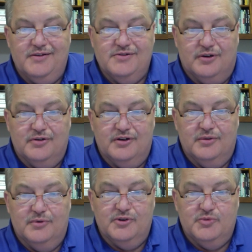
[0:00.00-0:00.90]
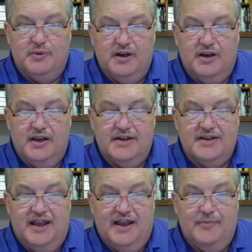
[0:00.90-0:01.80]
certainly we'll spend a lot of
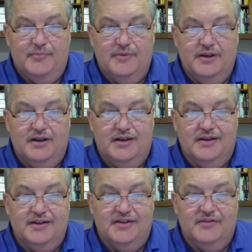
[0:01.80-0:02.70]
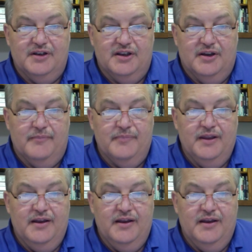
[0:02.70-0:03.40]
time giving him